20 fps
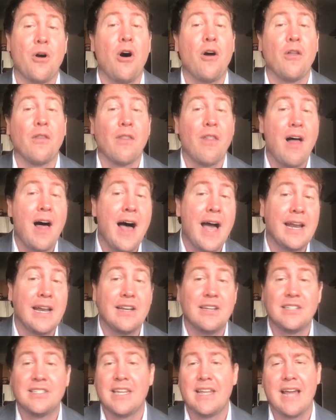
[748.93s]
online
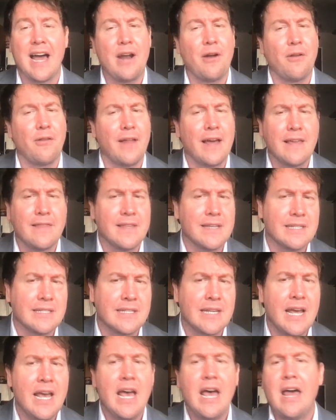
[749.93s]
and just say, I don't like this?